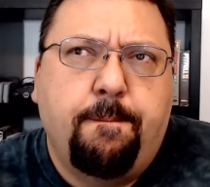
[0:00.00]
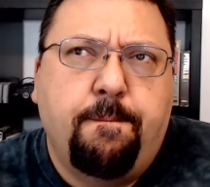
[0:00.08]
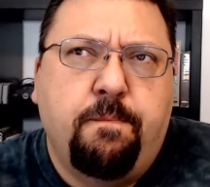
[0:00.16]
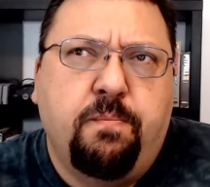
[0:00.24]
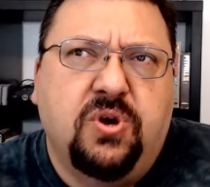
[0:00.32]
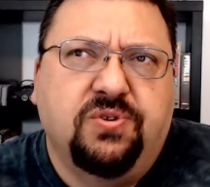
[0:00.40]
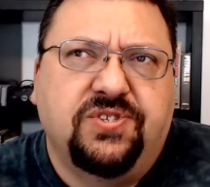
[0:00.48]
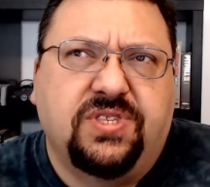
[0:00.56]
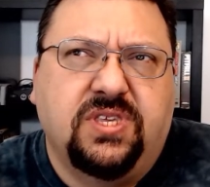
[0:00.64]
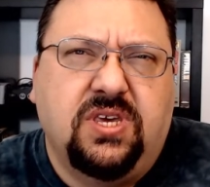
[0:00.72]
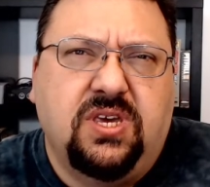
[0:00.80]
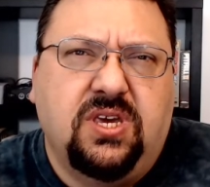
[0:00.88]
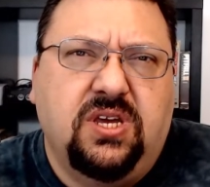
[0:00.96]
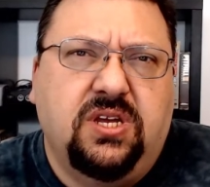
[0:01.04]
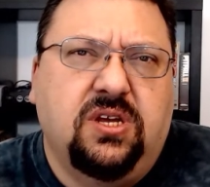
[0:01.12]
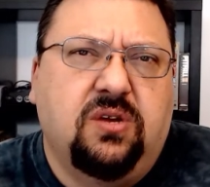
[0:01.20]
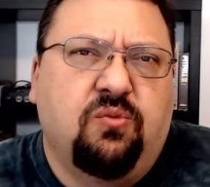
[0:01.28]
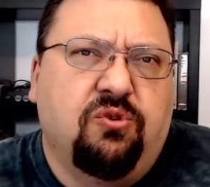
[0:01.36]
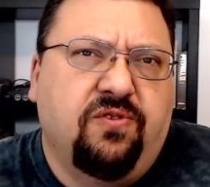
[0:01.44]
mostly
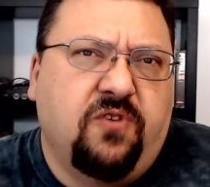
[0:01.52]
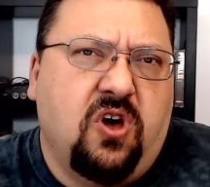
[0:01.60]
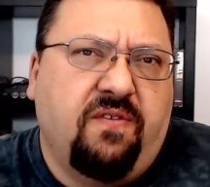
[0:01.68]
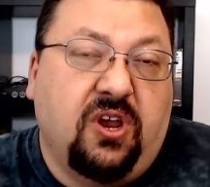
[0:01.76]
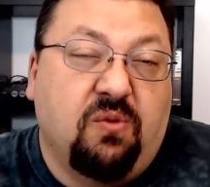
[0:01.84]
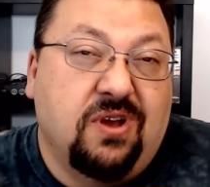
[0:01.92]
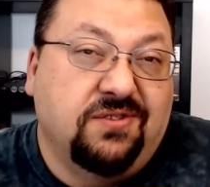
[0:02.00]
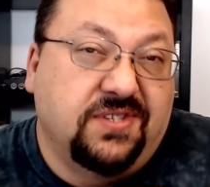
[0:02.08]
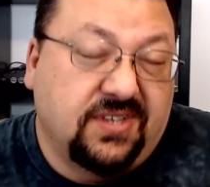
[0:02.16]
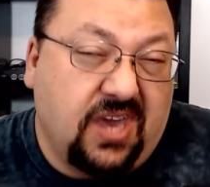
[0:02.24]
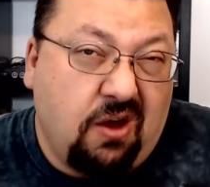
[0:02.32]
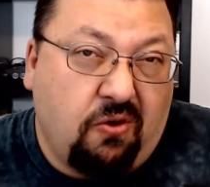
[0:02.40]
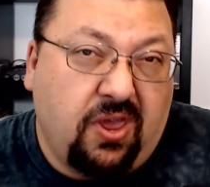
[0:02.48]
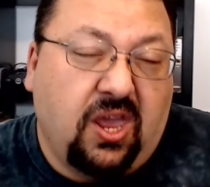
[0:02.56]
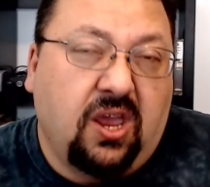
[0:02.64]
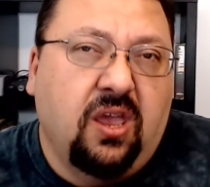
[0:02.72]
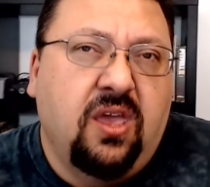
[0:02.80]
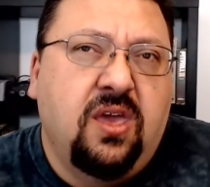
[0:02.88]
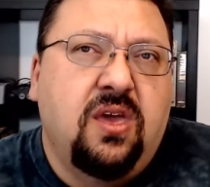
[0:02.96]
revolving around
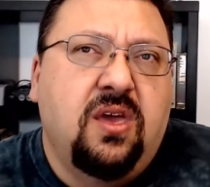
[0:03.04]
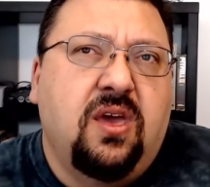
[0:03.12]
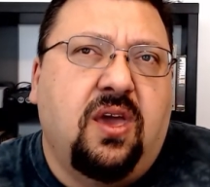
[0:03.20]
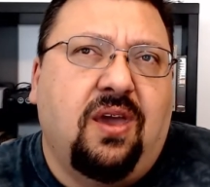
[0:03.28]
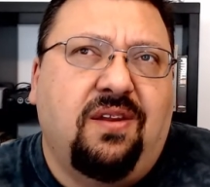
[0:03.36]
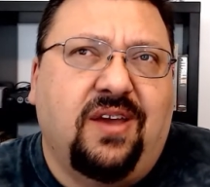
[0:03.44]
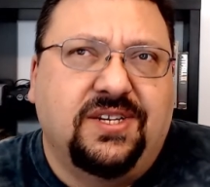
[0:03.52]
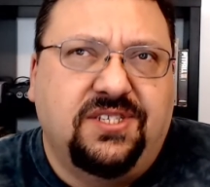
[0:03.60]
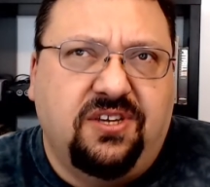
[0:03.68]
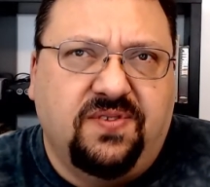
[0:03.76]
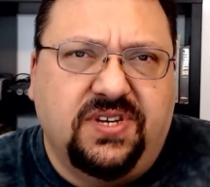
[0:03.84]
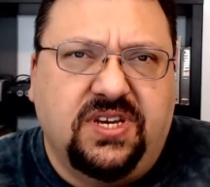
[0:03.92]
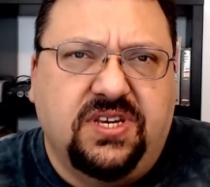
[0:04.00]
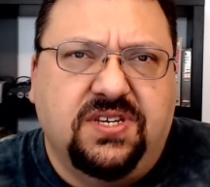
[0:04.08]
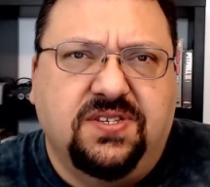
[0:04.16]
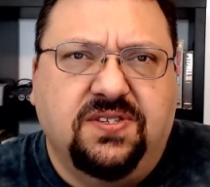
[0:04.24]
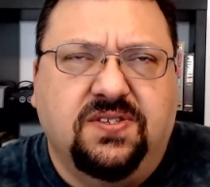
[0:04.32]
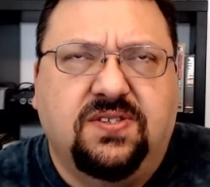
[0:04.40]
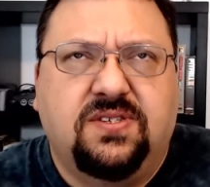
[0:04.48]
scouting and
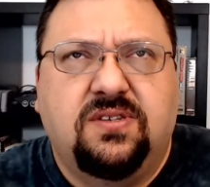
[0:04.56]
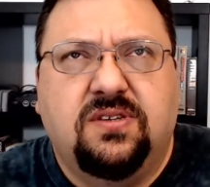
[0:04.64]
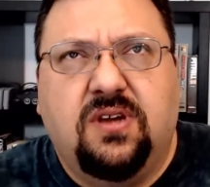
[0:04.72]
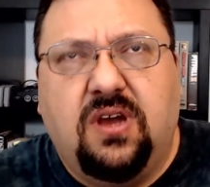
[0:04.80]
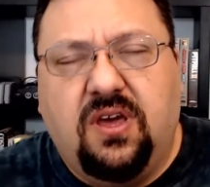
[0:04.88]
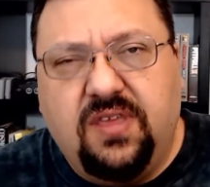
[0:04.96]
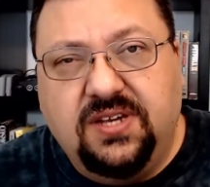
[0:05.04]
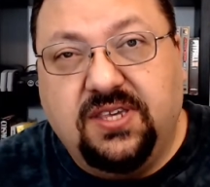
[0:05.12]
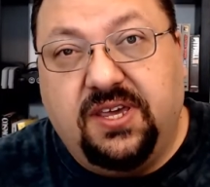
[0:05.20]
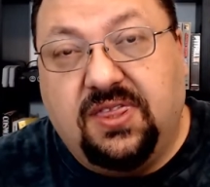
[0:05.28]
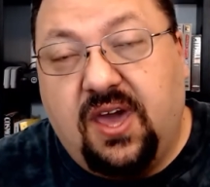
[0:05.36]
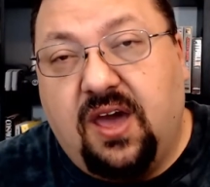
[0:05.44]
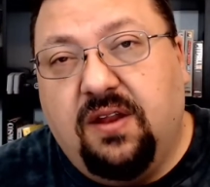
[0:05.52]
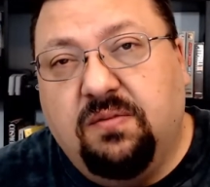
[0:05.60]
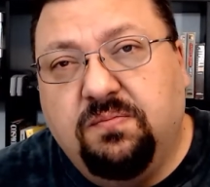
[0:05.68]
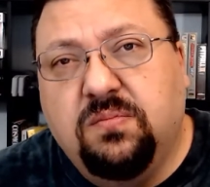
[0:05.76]
activities, things like that